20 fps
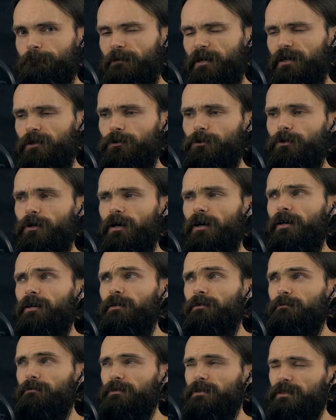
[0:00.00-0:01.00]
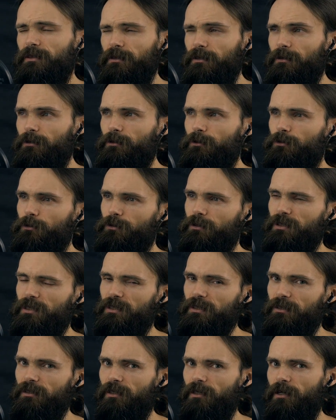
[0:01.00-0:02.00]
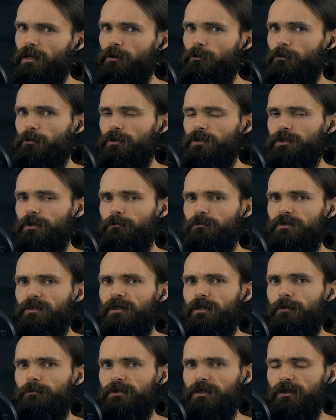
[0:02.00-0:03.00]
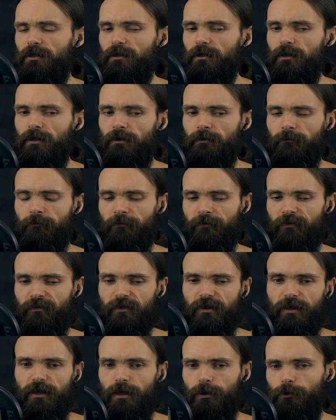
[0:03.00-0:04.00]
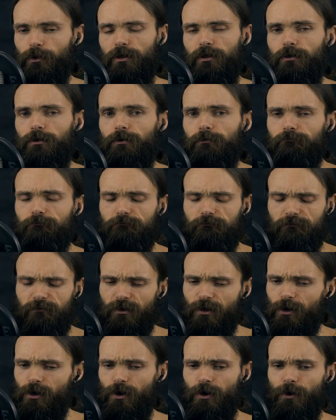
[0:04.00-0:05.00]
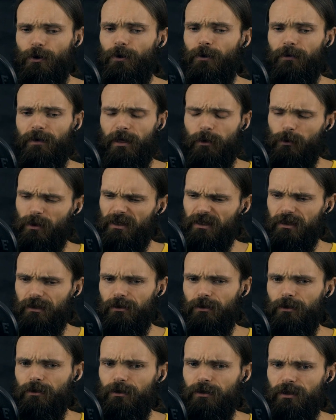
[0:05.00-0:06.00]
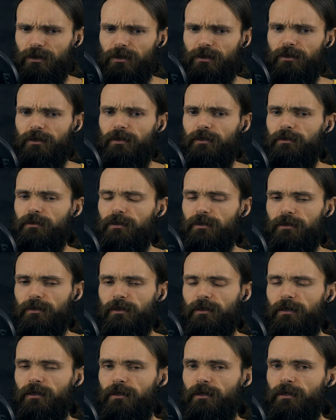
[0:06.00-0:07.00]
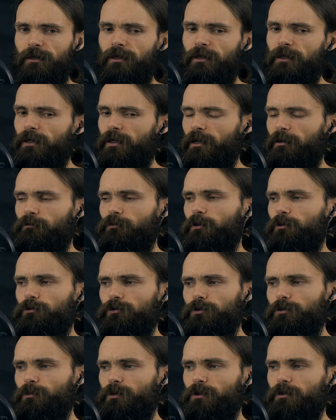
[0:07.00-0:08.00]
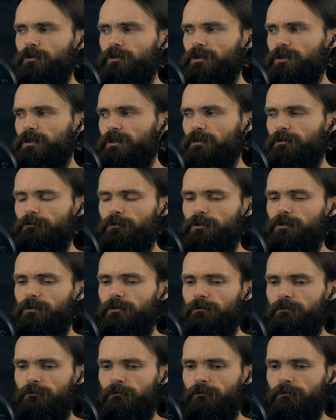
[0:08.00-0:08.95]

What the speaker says: I know I still do this error sometimes. I will learn, I will study, and then after 2 months, even